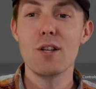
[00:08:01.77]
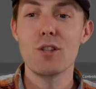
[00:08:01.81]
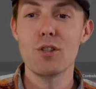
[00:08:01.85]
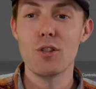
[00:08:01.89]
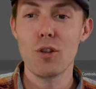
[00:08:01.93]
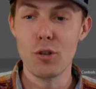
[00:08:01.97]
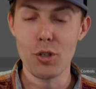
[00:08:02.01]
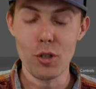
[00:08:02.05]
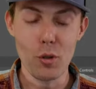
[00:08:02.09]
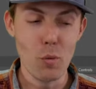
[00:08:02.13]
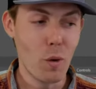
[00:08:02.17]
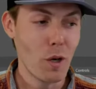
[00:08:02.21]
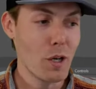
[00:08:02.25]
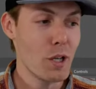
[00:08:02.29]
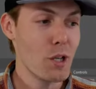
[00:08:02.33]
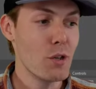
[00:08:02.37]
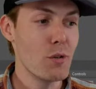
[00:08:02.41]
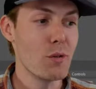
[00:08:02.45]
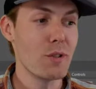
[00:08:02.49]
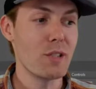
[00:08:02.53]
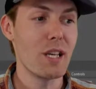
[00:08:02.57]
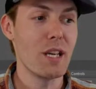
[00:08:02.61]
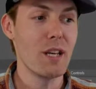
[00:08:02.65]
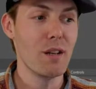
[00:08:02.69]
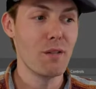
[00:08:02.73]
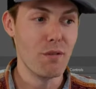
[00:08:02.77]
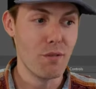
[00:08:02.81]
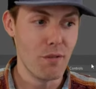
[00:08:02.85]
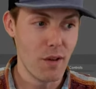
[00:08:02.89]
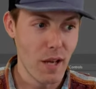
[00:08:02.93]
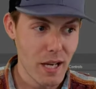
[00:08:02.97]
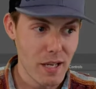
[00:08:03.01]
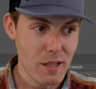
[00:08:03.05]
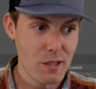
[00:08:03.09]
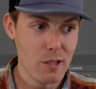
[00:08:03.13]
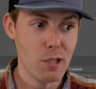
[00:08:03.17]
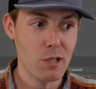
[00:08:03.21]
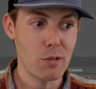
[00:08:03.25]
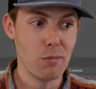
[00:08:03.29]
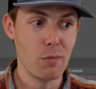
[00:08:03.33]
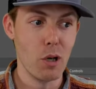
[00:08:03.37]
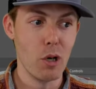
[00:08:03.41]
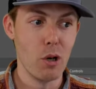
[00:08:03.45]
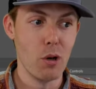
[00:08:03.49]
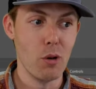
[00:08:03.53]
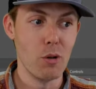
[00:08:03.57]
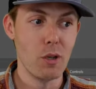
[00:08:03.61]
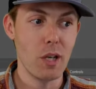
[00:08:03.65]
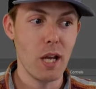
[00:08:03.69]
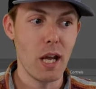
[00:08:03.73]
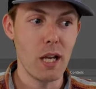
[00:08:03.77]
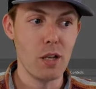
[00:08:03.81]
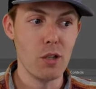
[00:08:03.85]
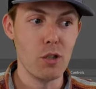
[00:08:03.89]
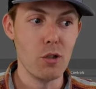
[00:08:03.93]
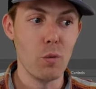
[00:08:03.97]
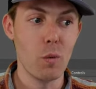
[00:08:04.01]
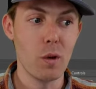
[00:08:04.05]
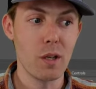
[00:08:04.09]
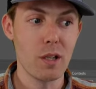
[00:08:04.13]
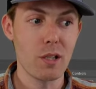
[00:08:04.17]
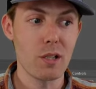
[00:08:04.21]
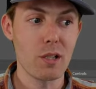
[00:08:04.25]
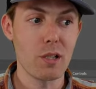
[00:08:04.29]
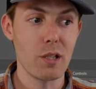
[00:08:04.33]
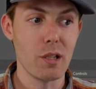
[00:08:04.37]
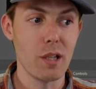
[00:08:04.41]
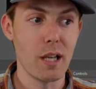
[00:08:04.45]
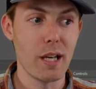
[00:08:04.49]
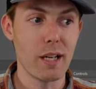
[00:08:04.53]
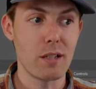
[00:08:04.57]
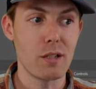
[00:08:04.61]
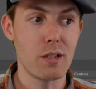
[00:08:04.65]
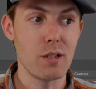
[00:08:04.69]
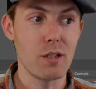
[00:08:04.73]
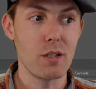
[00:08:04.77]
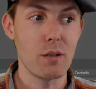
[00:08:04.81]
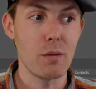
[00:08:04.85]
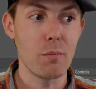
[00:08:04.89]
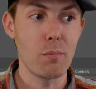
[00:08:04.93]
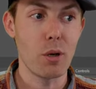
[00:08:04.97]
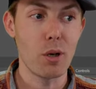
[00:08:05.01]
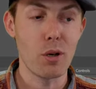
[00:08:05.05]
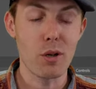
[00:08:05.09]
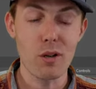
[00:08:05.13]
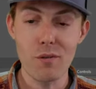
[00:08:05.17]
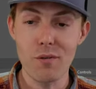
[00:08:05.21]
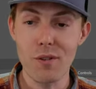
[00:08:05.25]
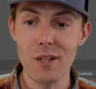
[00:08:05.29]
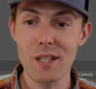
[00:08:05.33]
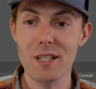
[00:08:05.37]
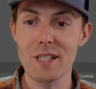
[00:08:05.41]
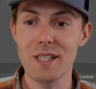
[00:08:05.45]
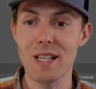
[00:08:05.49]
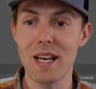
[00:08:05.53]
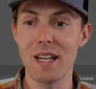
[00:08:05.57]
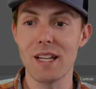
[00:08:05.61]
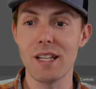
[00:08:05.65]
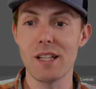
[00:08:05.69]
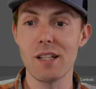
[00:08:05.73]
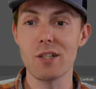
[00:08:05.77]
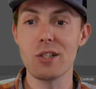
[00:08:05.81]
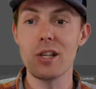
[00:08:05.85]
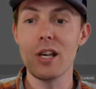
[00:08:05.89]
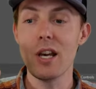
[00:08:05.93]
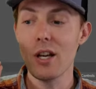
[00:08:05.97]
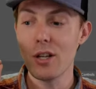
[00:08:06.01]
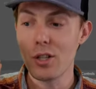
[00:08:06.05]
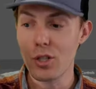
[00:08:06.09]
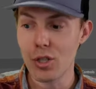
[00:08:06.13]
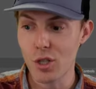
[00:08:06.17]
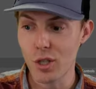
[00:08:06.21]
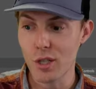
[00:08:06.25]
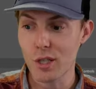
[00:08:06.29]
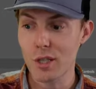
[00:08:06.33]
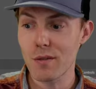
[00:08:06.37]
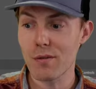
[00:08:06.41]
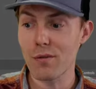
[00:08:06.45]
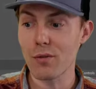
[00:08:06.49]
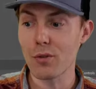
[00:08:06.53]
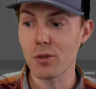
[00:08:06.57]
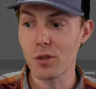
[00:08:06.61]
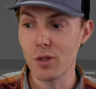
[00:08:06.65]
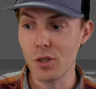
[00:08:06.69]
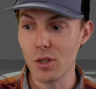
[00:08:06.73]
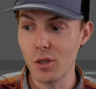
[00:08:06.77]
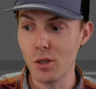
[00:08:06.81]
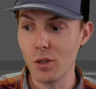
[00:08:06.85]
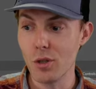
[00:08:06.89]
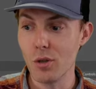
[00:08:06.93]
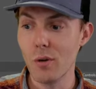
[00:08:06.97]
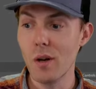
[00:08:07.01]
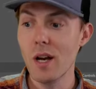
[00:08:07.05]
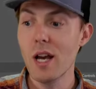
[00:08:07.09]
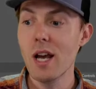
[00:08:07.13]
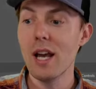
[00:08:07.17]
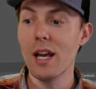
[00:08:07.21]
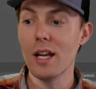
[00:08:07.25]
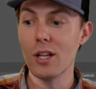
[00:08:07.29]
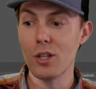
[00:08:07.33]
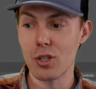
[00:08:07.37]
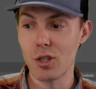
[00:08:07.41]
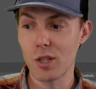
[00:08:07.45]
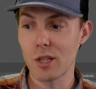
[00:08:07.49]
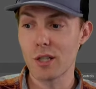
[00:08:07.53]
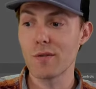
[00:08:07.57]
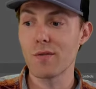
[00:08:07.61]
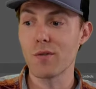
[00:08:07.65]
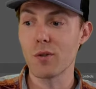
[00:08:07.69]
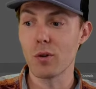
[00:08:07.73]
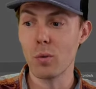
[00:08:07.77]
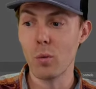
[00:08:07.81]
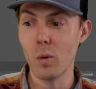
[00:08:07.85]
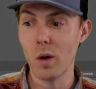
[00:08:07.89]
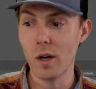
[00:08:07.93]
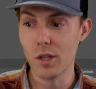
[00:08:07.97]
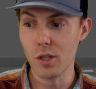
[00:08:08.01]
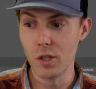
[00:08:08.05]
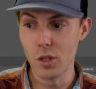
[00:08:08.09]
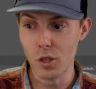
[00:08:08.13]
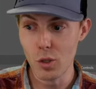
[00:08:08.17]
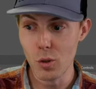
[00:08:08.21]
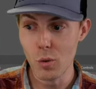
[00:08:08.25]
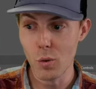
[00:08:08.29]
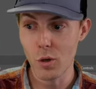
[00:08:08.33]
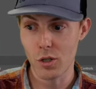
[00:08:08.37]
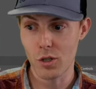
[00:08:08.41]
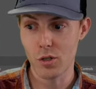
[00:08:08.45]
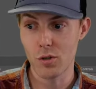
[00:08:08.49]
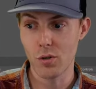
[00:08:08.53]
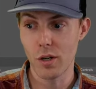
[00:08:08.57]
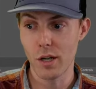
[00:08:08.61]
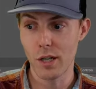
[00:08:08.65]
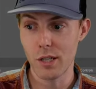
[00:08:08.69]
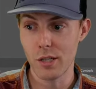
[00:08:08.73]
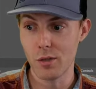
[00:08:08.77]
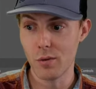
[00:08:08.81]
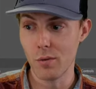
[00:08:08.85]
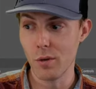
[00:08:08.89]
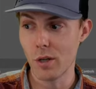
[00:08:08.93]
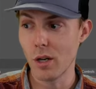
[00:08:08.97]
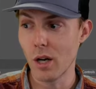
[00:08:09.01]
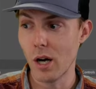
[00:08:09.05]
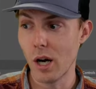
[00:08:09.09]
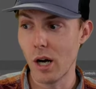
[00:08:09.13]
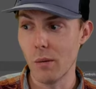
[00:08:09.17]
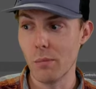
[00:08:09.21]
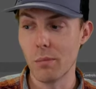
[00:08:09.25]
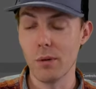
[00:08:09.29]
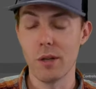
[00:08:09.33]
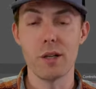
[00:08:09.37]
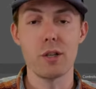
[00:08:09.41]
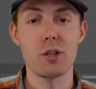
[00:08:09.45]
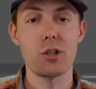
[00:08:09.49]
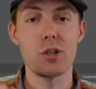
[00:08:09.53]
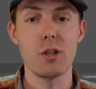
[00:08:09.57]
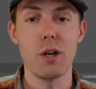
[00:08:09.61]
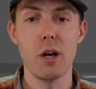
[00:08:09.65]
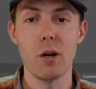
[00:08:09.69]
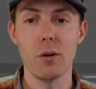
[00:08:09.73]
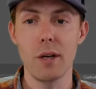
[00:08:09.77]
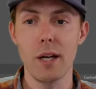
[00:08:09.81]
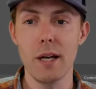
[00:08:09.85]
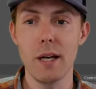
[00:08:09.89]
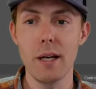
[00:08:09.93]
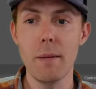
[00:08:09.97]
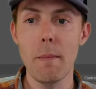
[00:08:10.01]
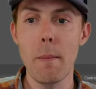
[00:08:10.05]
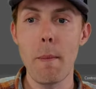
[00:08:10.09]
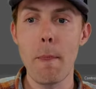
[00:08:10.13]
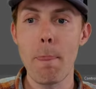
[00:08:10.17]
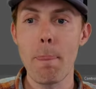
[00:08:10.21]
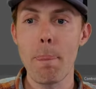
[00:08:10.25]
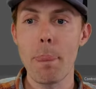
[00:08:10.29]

So you want to use advanced mode, and you want to select perfect settings just for you and just for what you are trying to accomplish. Okay?